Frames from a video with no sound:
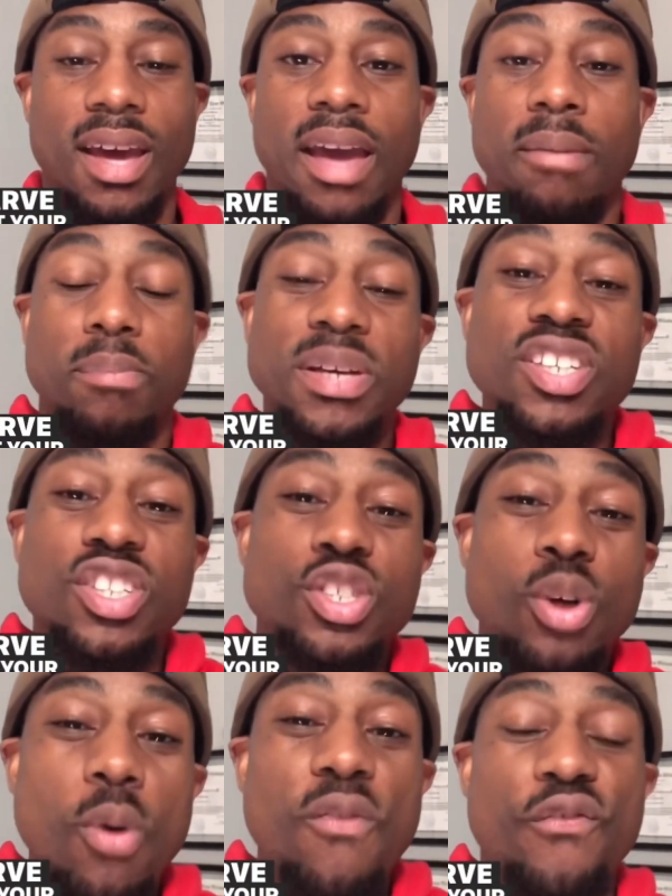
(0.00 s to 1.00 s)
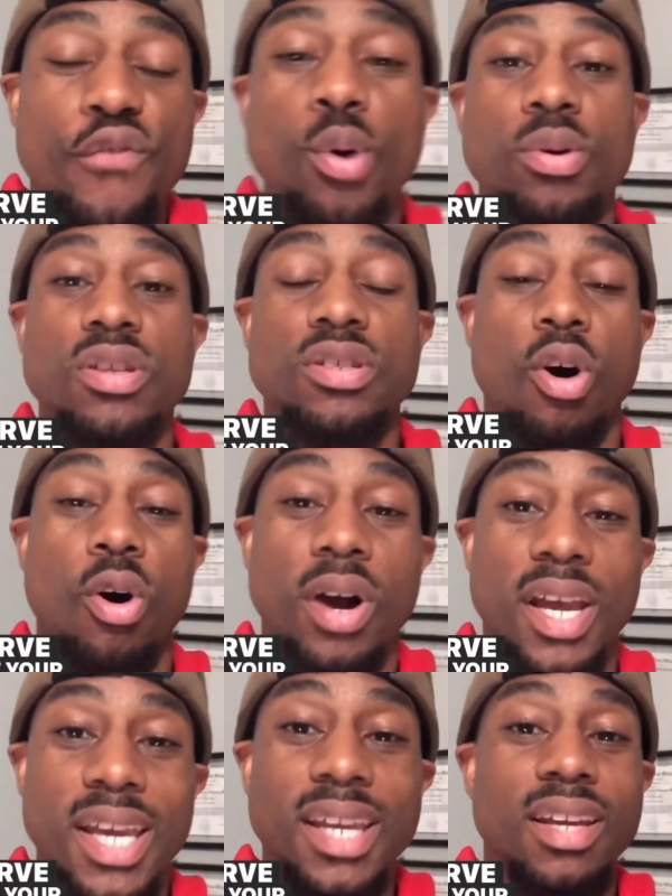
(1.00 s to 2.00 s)
And be so focused on
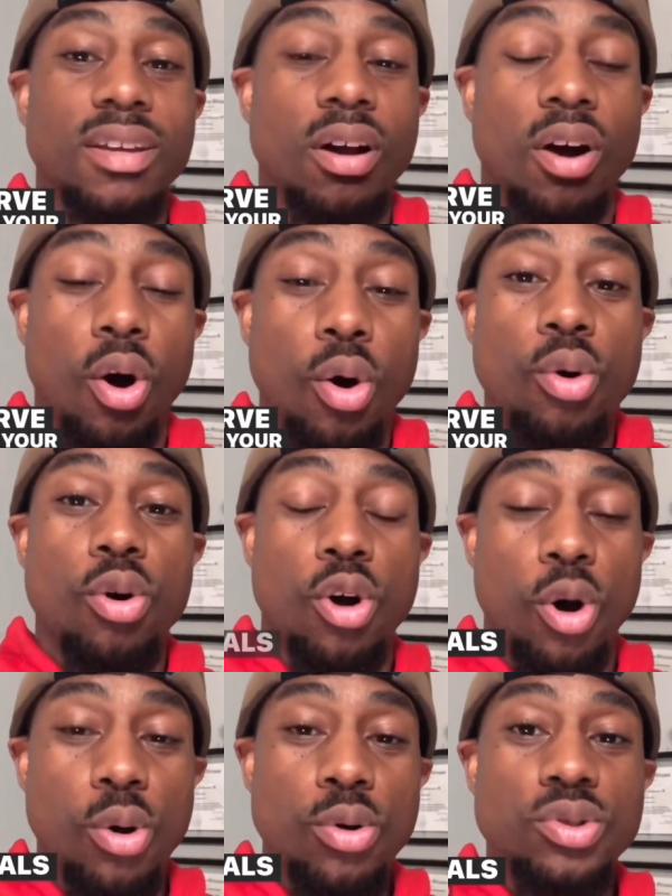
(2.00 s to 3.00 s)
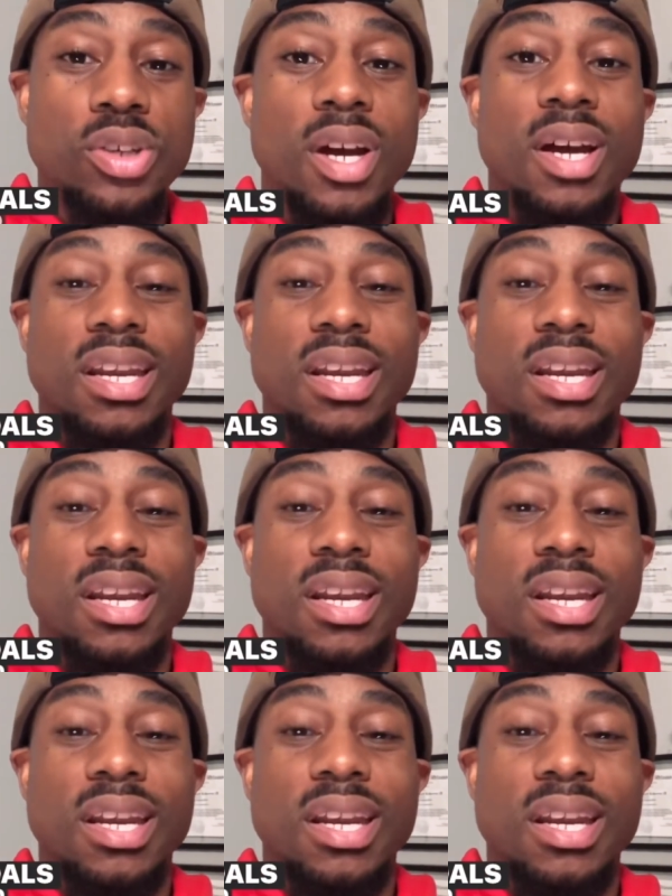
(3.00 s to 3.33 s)
hitting your own goals,